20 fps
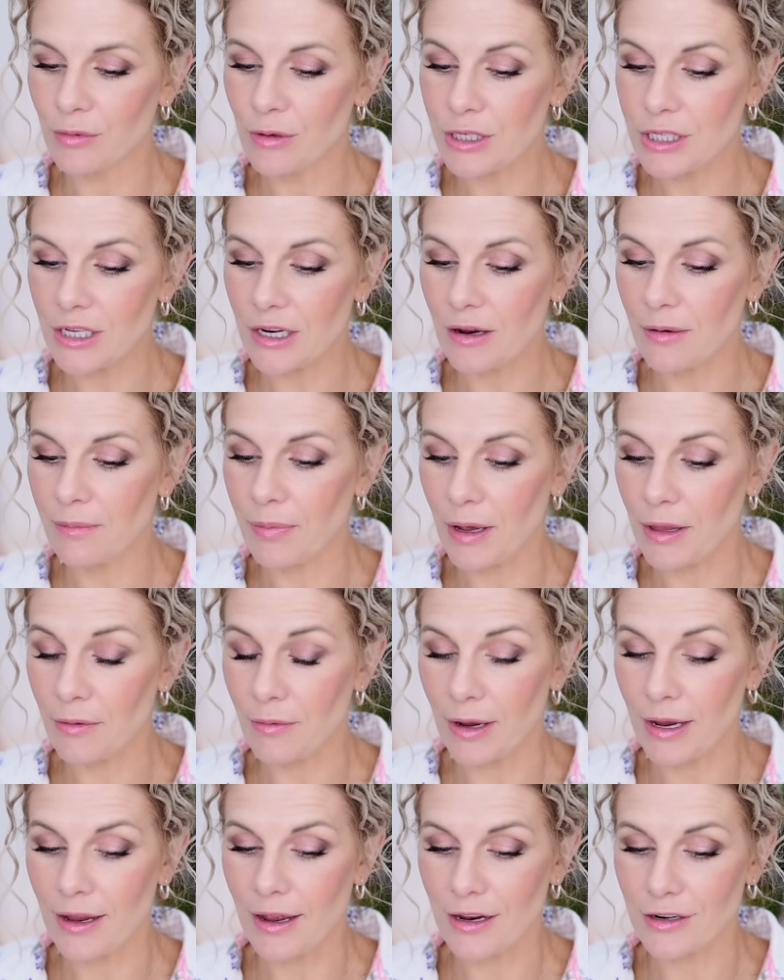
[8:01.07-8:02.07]
which by the
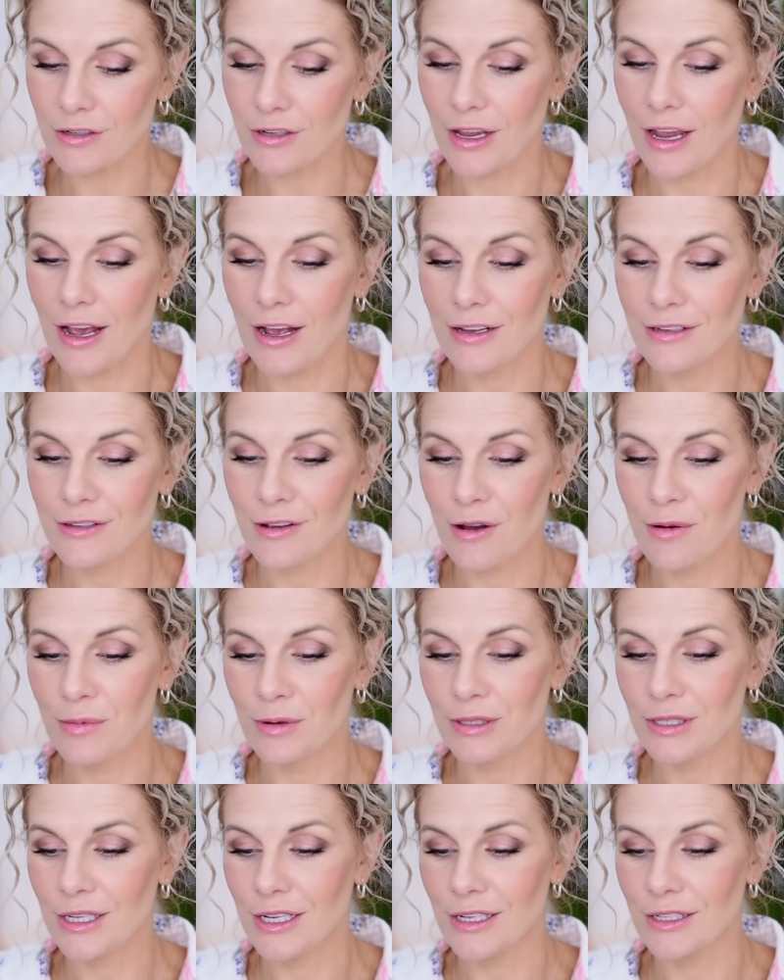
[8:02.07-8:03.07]
way, actually has
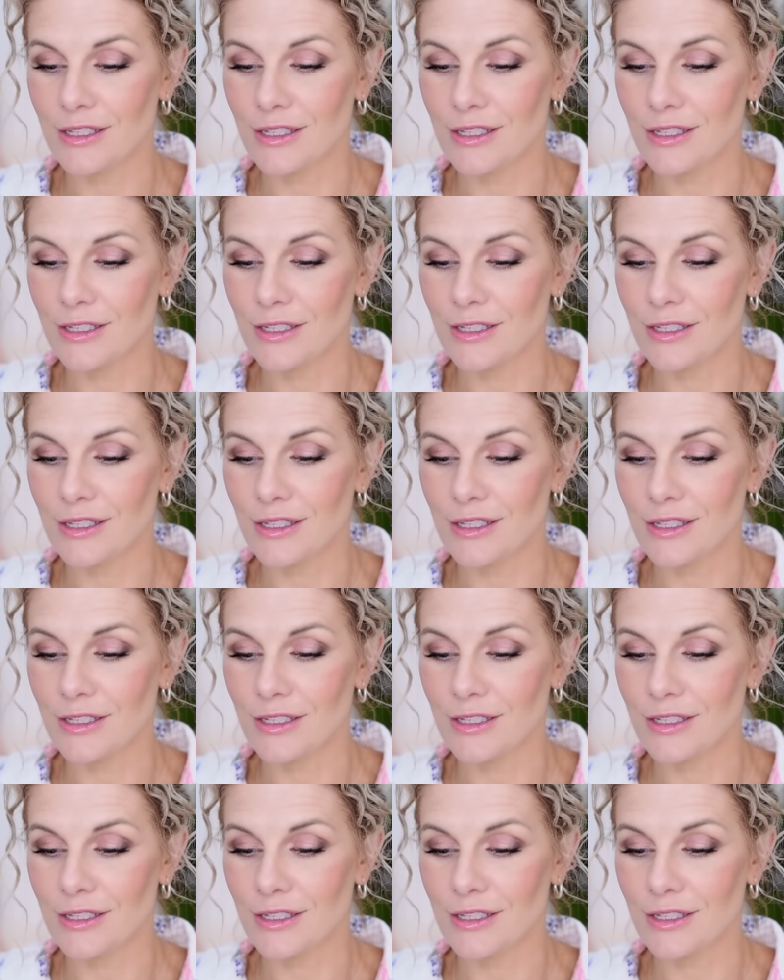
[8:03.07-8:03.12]
almost the